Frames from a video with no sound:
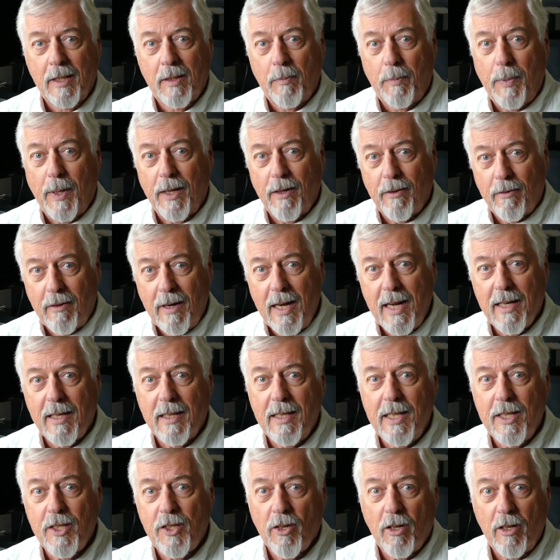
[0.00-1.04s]
But the
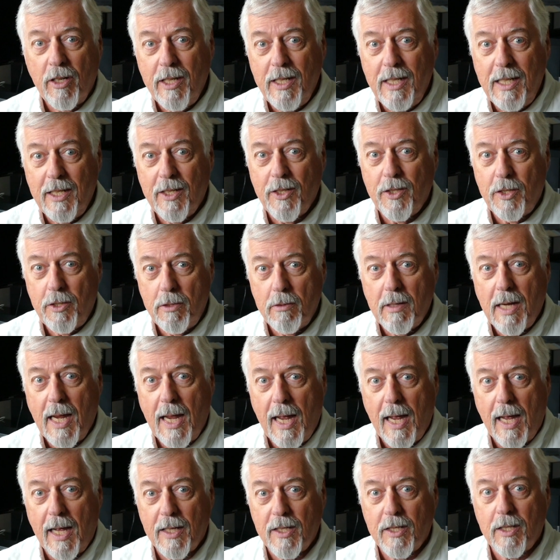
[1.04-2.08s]
reality is all you need is 2
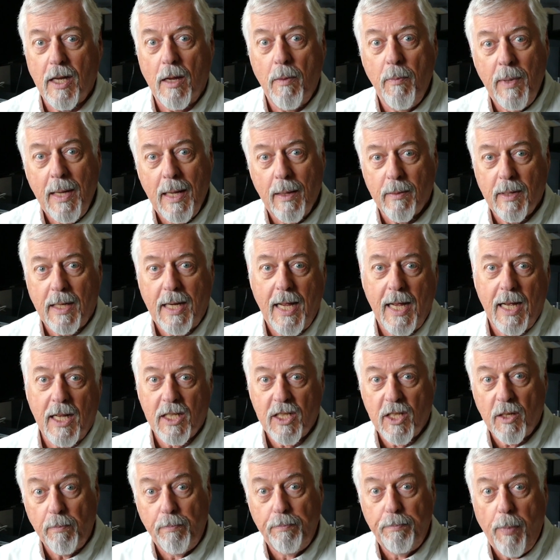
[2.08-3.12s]
casts and be able to
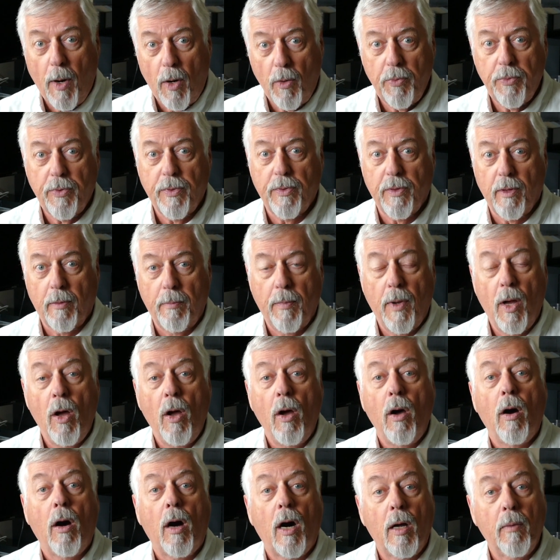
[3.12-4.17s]
cast both of them
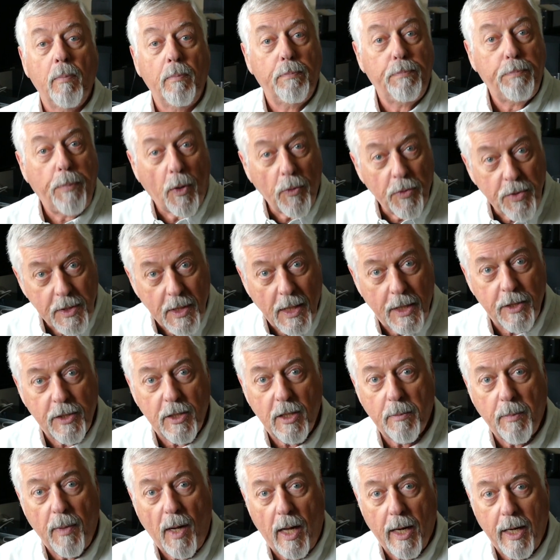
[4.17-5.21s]
on both sides of
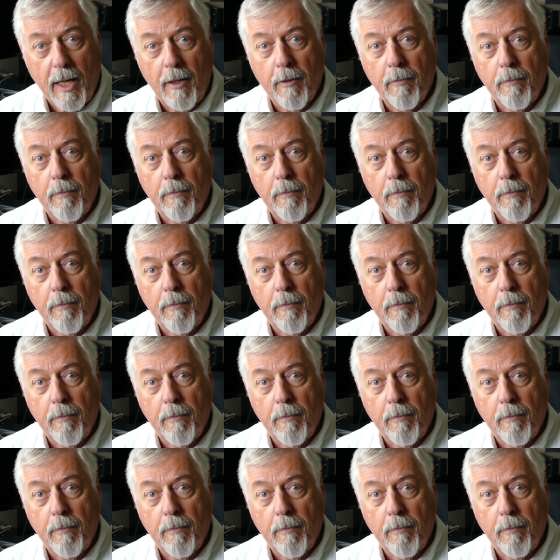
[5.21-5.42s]
your body.